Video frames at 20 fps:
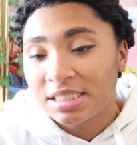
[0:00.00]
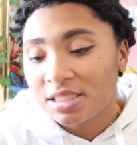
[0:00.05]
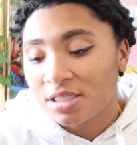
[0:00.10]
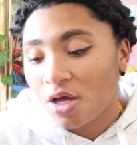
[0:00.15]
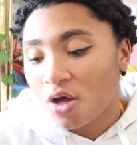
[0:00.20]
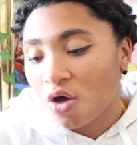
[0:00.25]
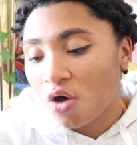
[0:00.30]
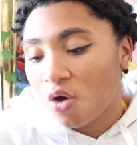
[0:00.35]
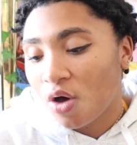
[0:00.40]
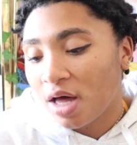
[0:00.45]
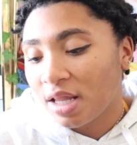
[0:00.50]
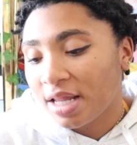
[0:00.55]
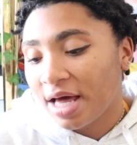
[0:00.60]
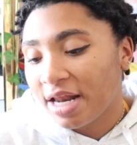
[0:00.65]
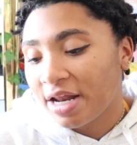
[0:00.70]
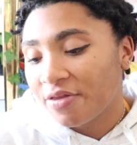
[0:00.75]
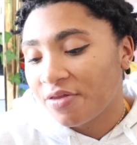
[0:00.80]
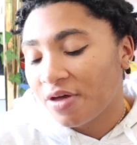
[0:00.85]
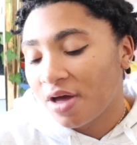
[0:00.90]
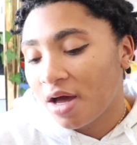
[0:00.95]
So a
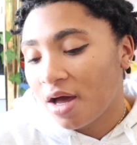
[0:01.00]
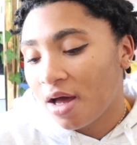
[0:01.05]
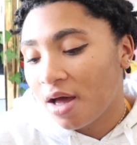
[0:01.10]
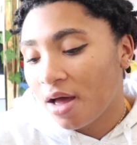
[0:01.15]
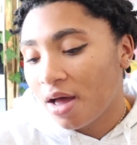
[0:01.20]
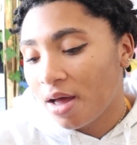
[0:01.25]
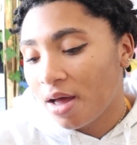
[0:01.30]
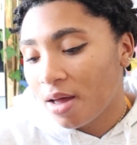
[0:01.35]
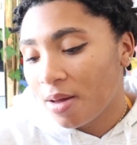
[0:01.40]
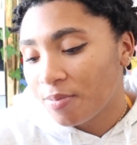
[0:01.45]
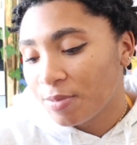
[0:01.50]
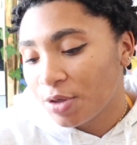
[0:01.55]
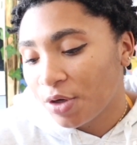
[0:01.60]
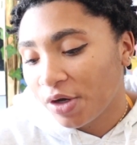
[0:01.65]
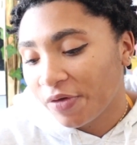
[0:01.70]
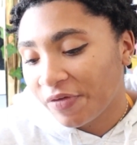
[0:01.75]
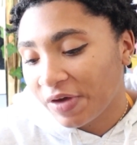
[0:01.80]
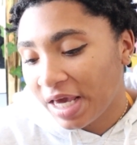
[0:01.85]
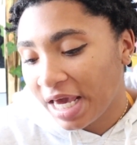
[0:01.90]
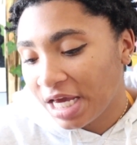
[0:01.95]
lot of the
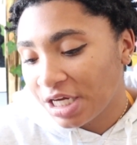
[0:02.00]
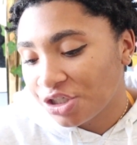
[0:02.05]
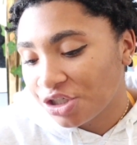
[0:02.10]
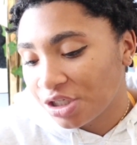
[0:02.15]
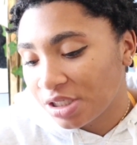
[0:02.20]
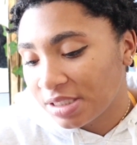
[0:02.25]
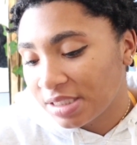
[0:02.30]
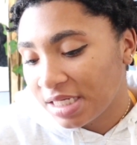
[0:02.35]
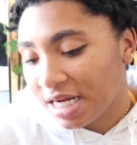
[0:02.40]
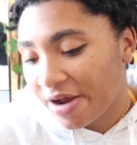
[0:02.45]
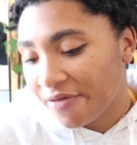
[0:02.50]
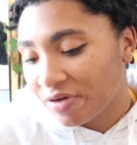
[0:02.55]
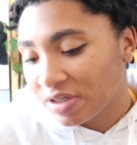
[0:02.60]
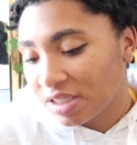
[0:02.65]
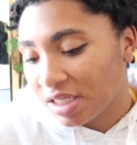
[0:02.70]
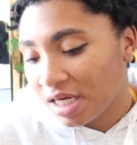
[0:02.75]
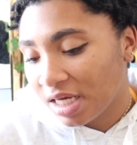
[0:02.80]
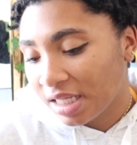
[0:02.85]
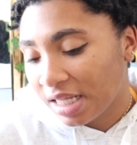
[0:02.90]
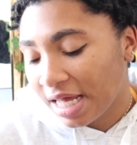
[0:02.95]
notifications and
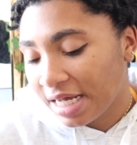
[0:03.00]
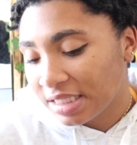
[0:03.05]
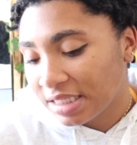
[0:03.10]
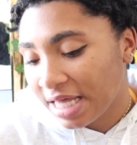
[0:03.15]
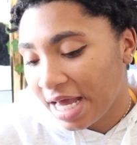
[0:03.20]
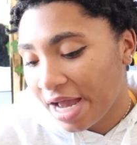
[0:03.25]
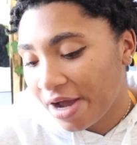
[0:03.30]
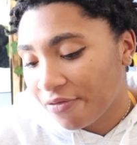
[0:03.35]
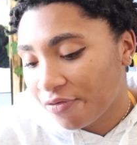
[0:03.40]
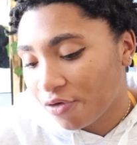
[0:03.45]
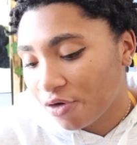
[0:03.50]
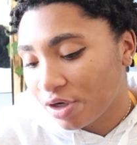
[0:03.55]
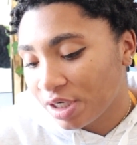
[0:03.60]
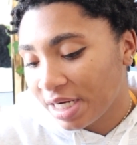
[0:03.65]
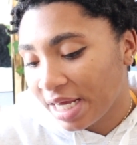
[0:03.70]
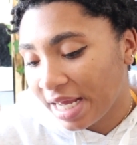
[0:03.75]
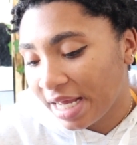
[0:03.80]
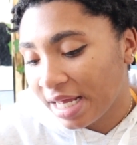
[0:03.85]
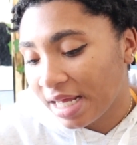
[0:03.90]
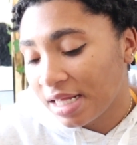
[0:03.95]
everything like that for
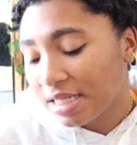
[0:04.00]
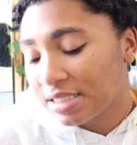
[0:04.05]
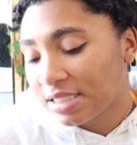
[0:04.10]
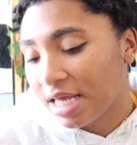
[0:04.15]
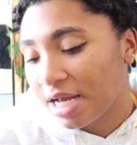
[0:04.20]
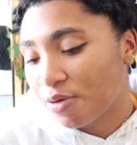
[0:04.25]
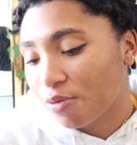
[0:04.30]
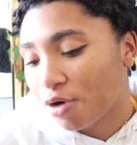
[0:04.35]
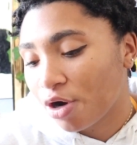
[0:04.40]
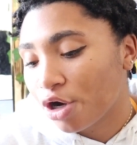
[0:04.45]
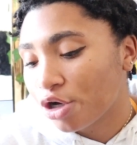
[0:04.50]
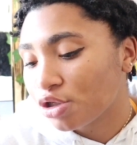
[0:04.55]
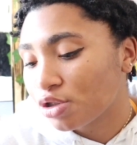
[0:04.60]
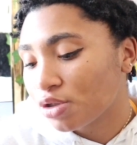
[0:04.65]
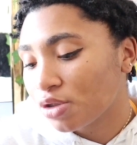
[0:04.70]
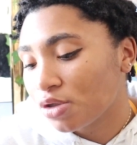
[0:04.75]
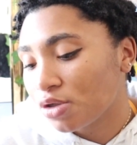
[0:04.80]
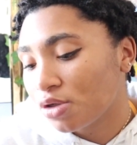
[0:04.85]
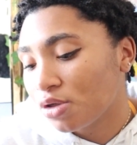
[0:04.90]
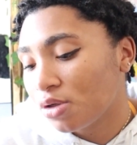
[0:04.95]
dance, like
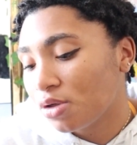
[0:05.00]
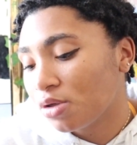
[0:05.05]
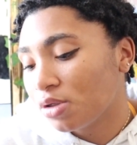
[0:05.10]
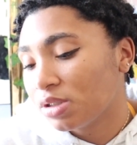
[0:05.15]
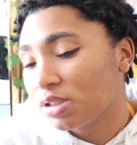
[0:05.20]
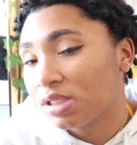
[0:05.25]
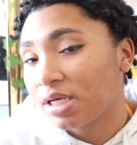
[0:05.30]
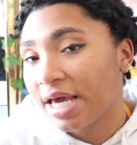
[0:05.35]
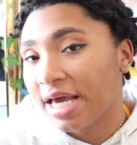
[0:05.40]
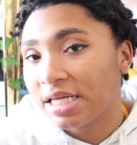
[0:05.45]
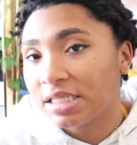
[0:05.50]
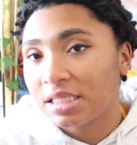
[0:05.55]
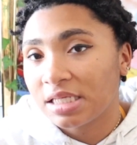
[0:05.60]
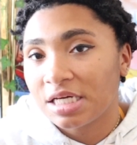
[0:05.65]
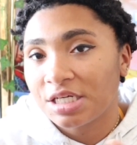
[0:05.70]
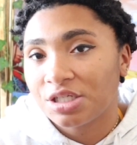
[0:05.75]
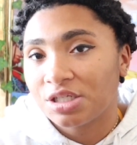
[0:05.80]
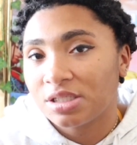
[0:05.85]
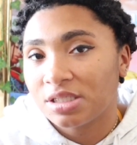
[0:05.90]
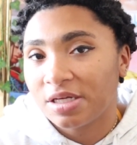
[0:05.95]
rehearsals,
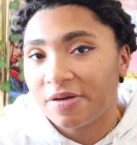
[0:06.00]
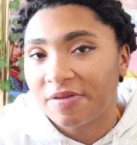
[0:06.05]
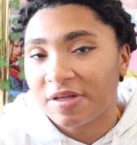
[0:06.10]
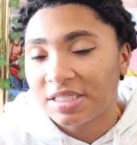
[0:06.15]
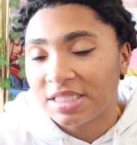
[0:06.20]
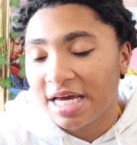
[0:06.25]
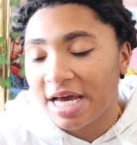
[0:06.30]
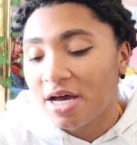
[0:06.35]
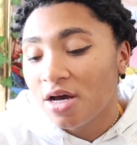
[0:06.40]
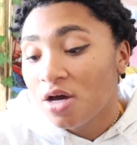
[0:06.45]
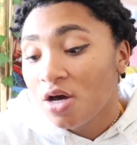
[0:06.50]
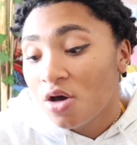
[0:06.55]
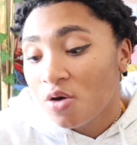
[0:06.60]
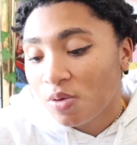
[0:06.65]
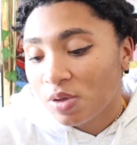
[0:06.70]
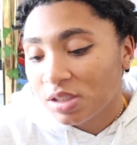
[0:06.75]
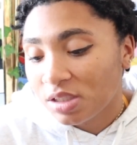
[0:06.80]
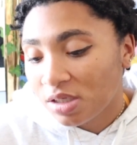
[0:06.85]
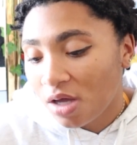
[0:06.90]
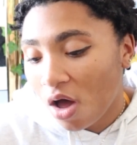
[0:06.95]
cancellations, stuff like that,
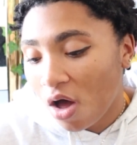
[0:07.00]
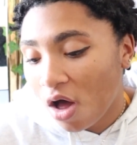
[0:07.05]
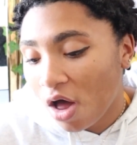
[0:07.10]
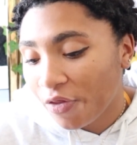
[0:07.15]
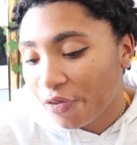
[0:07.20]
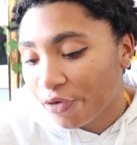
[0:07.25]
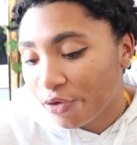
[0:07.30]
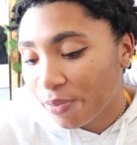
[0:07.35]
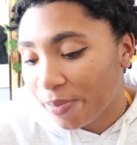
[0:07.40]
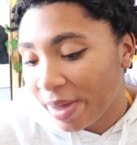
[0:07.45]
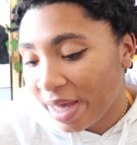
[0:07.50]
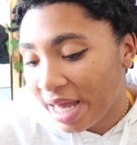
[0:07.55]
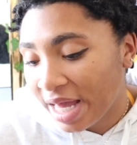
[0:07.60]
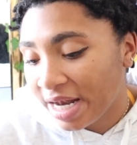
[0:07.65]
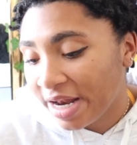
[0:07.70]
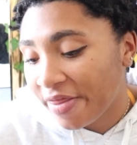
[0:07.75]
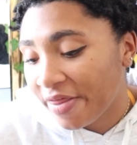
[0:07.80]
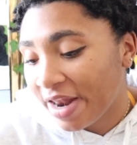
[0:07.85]
was all through Band.